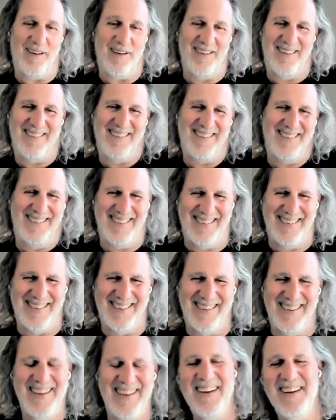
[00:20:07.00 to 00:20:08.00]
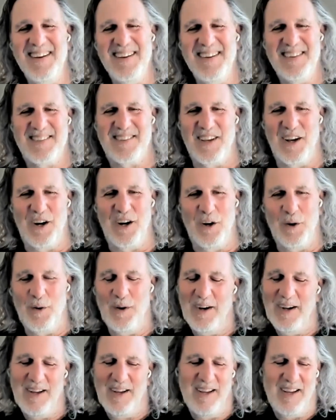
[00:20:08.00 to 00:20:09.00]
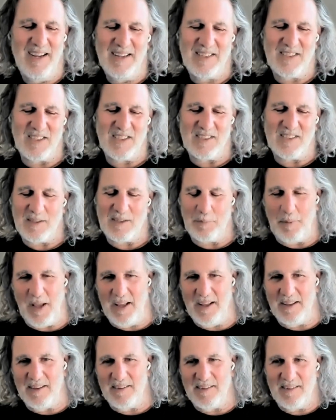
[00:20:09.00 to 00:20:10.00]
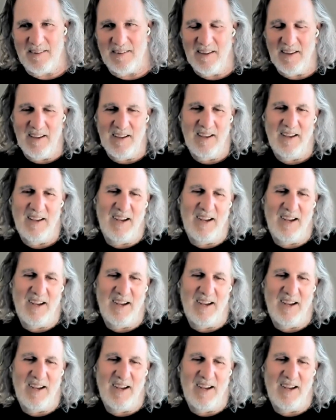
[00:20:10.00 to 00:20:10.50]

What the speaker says: winner. So it just depends.